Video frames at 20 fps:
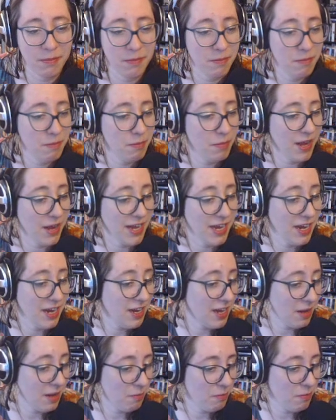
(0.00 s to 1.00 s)

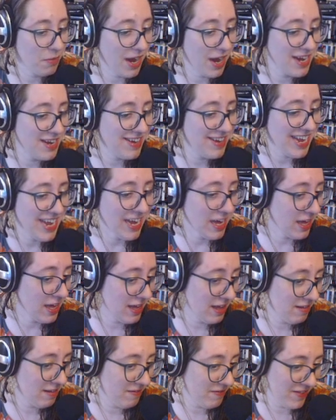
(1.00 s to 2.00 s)

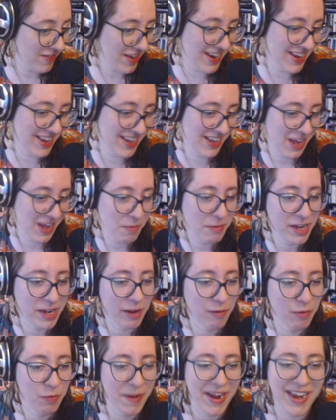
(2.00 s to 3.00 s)
paideia. I'm going to go
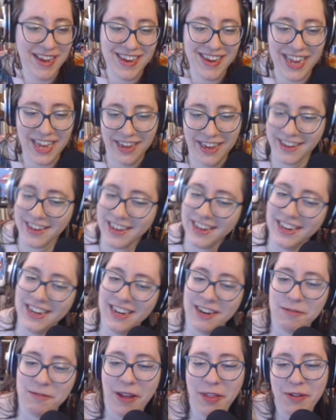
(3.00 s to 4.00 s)
with paideia
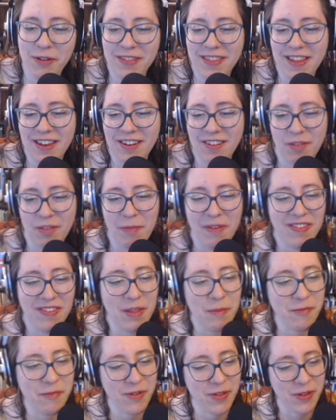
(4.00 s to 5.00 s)
rather than dismiss
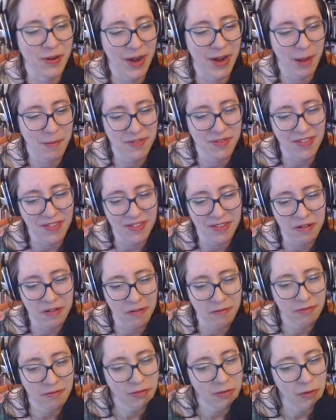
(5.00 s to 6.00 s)
them for their absence
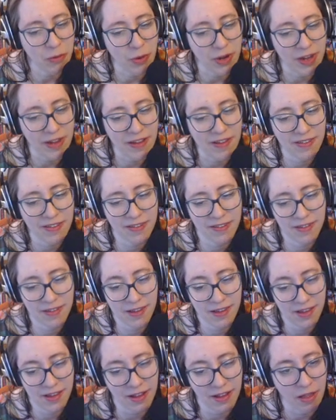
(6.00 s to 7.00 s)
of ludus.
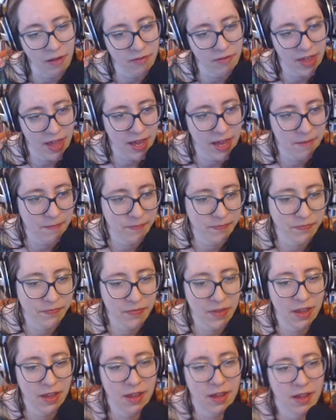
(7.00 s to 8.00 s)
I love that.
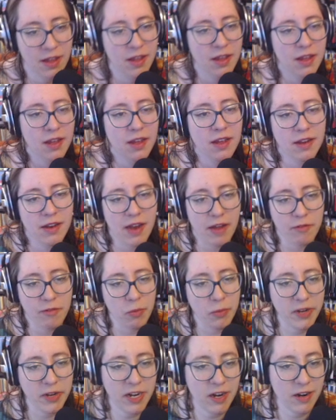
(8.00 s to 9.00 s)

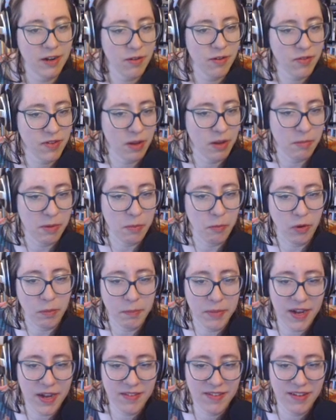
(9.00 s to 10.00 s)
Navigable narratives can be more
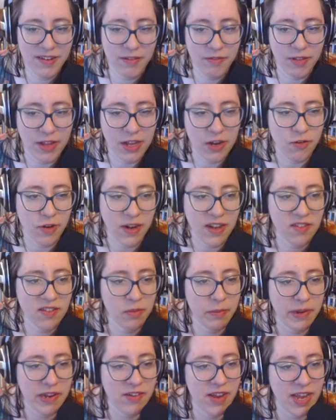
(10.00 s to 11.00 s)
positively addressed
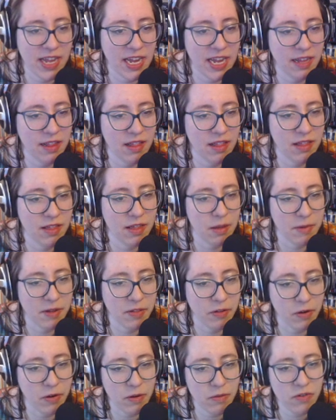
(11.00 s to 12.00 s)
by taking them on
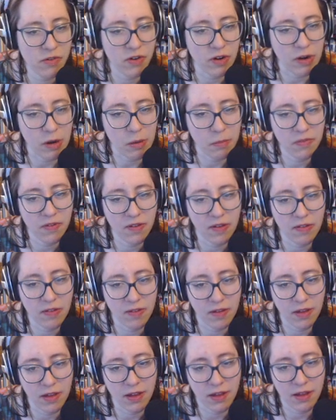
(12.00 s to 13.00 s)
their own terms as
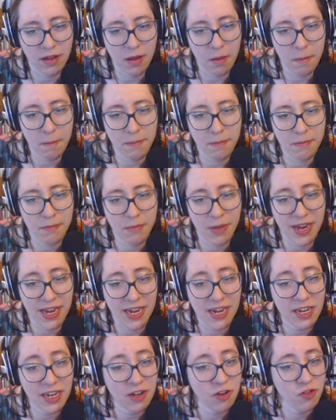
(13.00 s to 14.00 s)
a
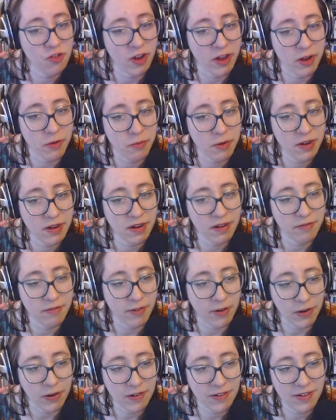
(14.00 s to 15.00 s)
paidic genre of
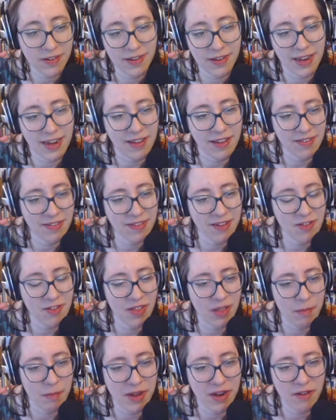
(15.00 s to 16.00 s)
art, and as such
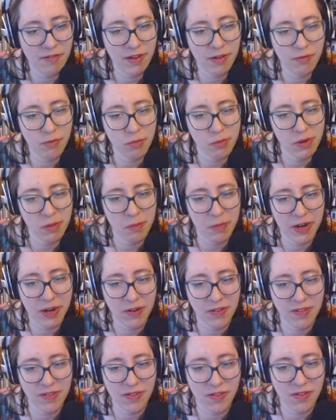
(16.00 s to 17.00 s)
they benefit from
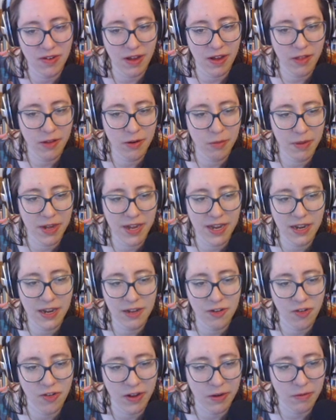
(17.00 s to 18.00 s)
comparisons to other paidic
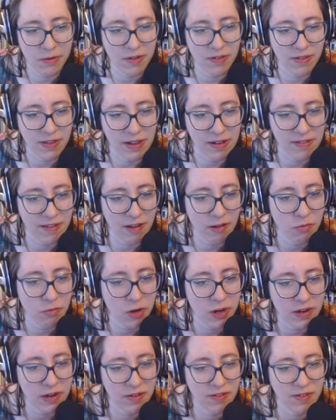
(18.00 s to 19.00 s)
genres like
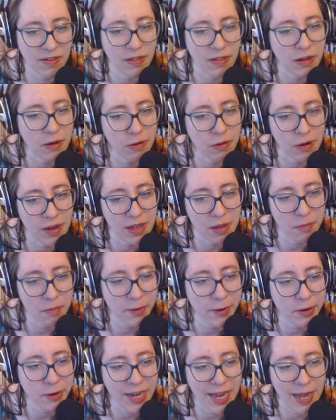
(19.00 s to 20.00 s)
soundwalks and literary
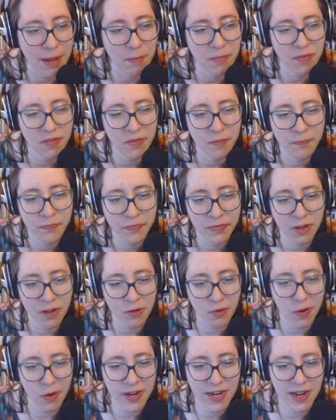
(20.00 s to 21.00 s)
computer games.
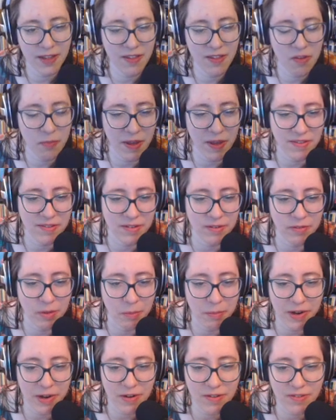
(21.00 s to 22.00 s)
Drawing on these positive
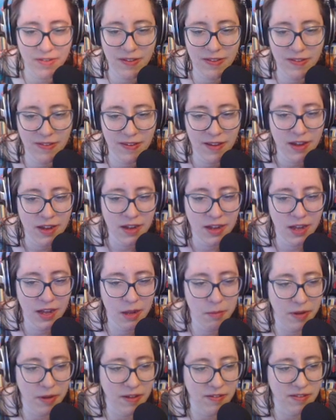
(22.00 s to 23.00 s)
comparisons, I
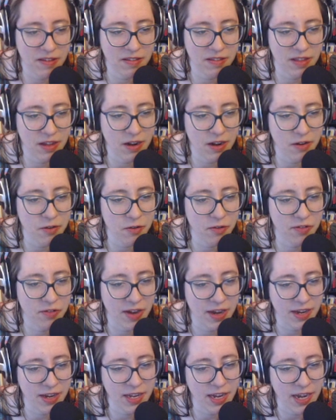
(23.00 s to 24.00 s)
posit that
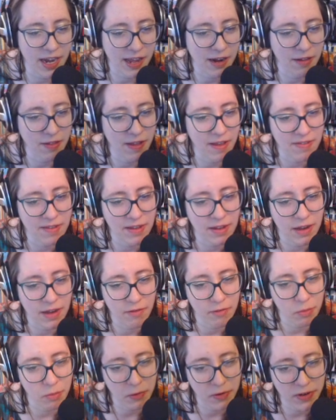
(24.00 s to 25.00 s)
understanding and analyzing
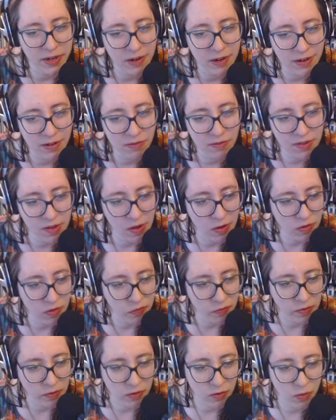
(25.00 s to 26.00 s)
navigable narratives calls
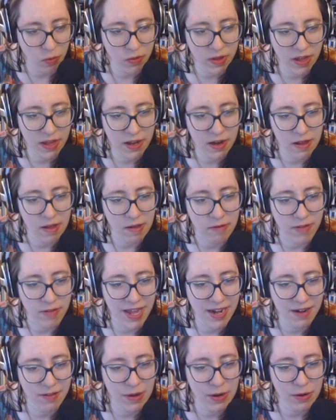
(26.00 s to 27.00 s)
for a toolkit of
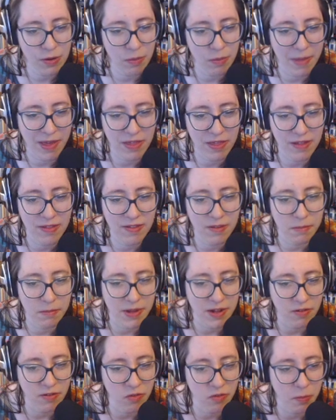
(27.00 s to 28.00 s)
analytical methods and
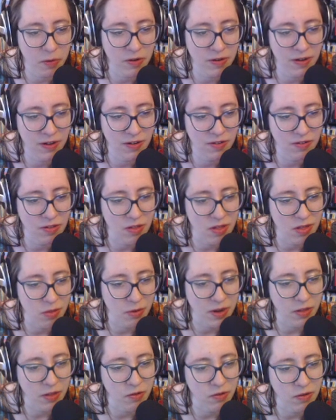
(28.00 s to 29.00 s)
models pertinent to the
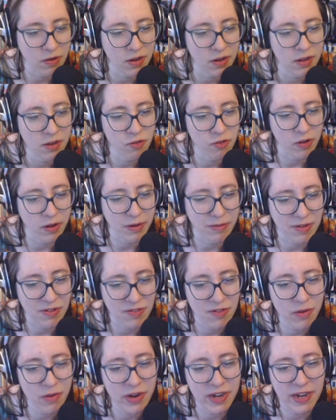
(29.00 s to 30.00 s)
three other
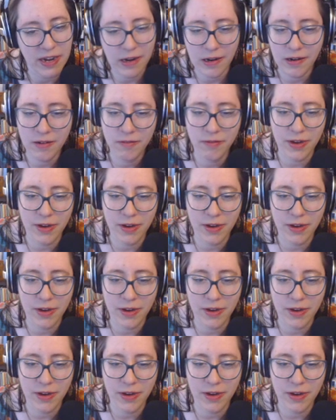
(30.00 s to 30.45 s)
genres noted here: video